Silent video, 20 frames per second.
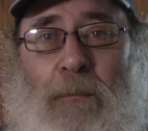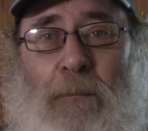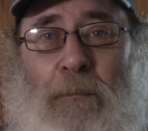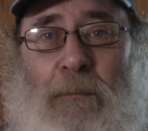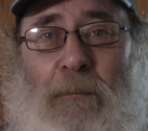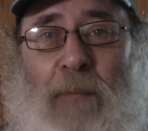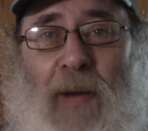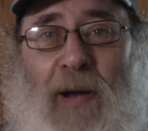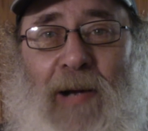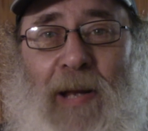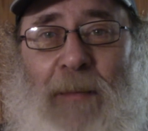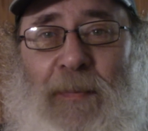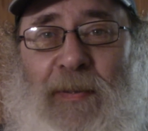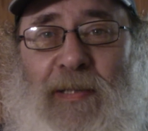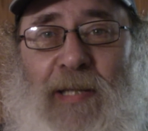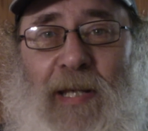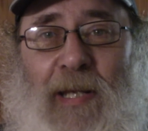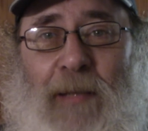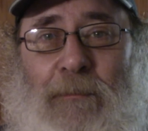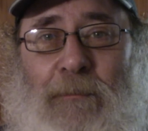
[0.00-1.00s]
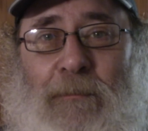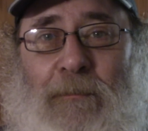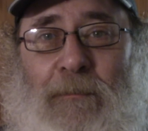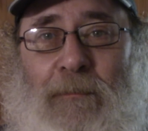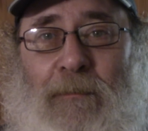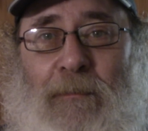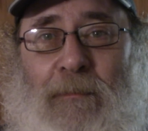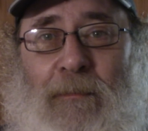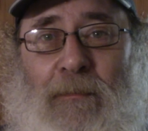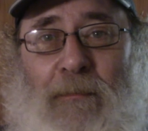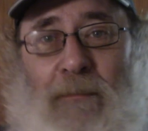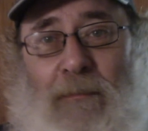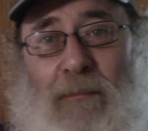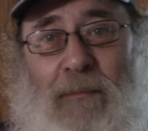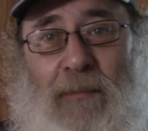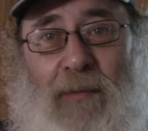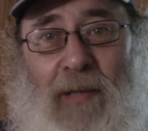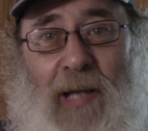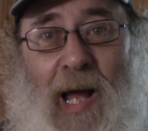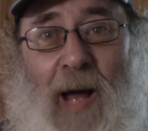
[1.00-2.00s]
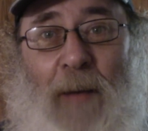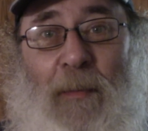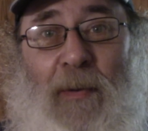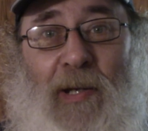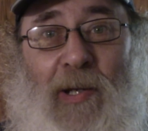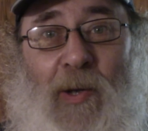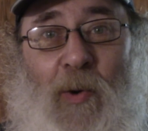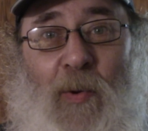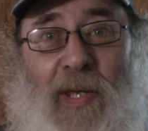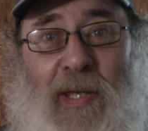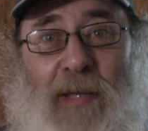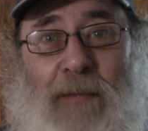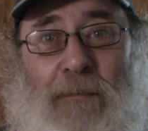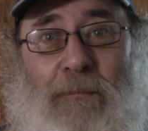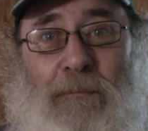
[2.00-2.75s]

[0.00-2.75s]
bon appetit. I'm going to go eat.